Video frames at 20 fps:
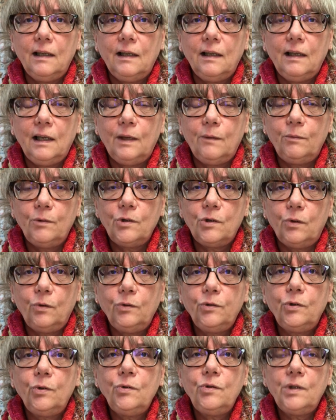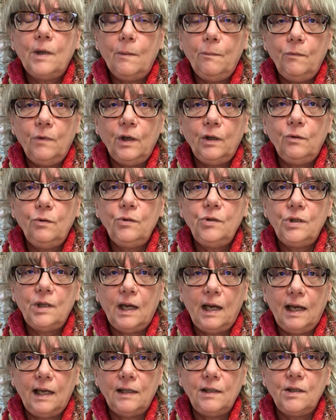There was also someone who
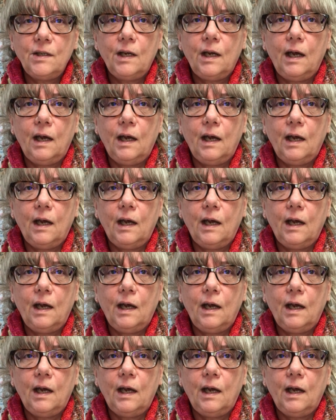said,